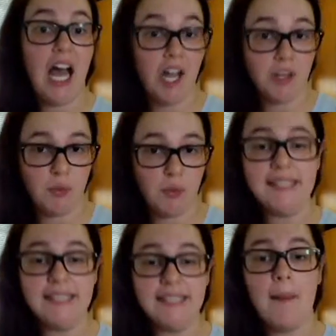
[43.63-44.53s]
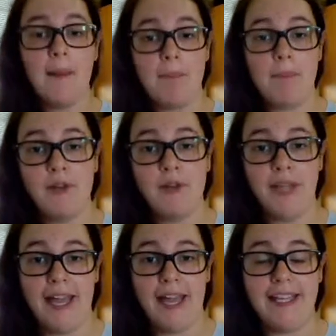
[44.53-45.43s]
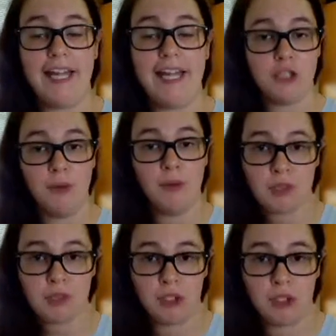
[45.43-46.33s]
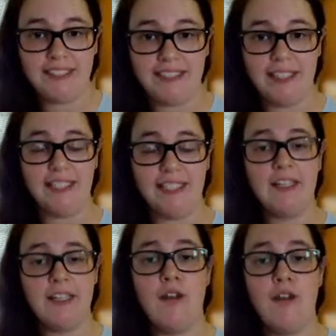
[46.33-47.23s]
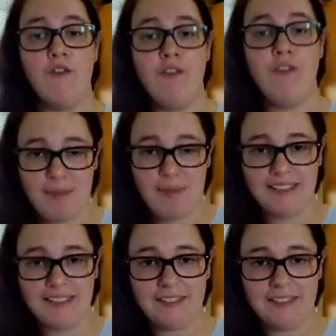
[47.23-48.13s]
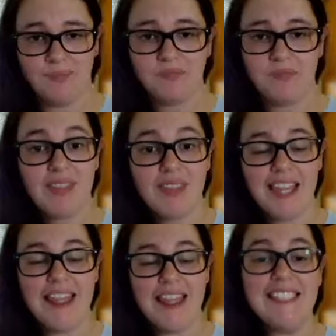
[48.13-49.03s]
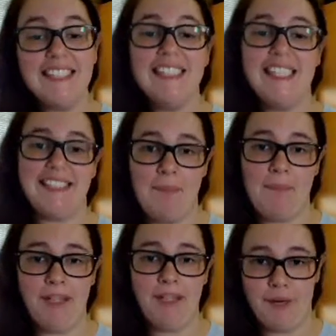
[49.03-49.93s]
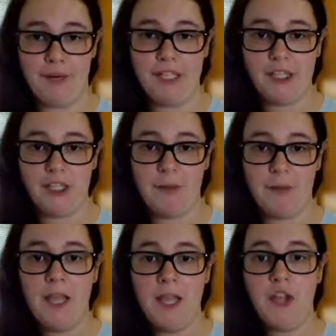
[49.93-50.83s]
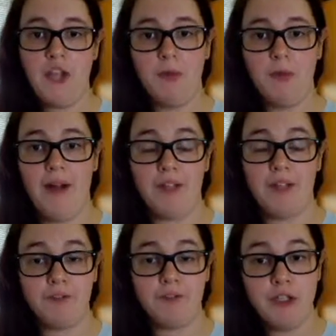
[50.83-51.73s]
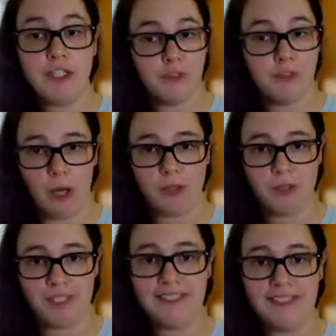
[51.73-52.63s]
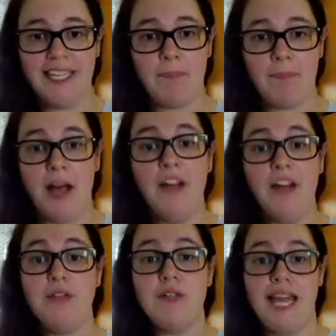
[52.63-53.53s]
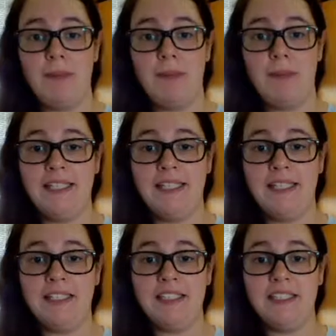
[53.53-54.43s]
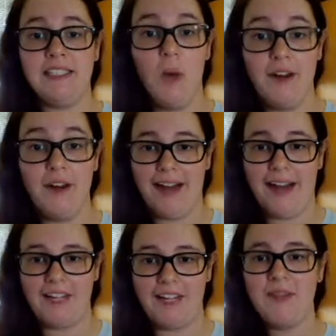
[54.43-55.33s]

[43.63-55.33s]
Otherwise, bake your cake at 200 degrees Celsius for 50 minutes. This is an example of branching. You're provided a few different options and the path you take depends on one factor.